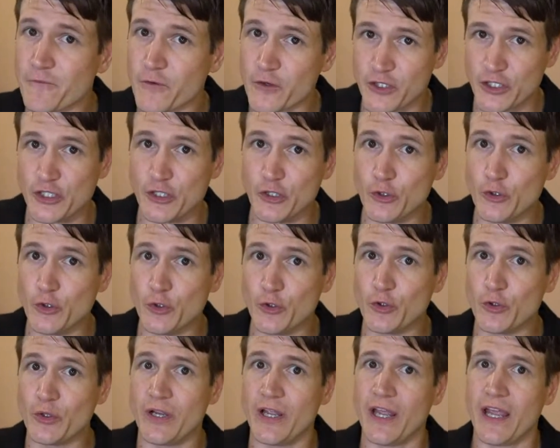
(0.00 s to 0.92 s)
for
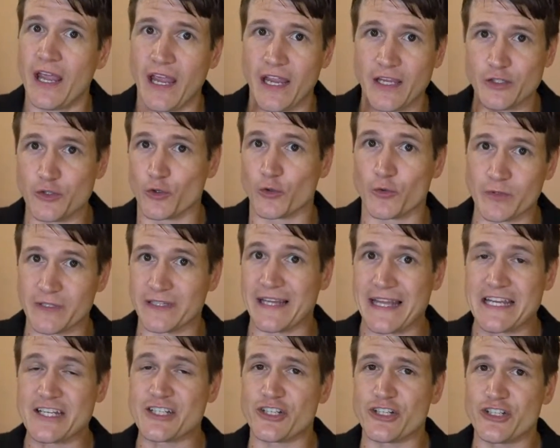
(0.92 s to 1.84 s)
you in your
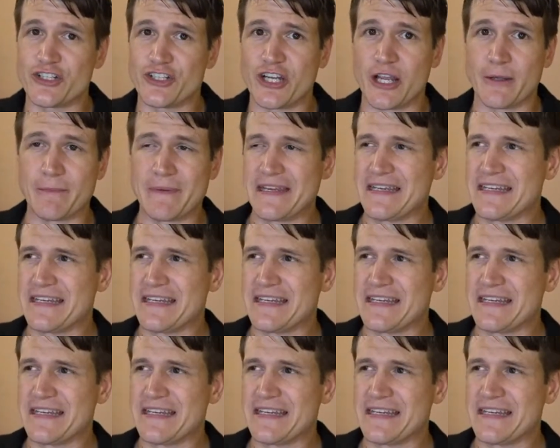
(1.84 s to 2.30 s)
relationship,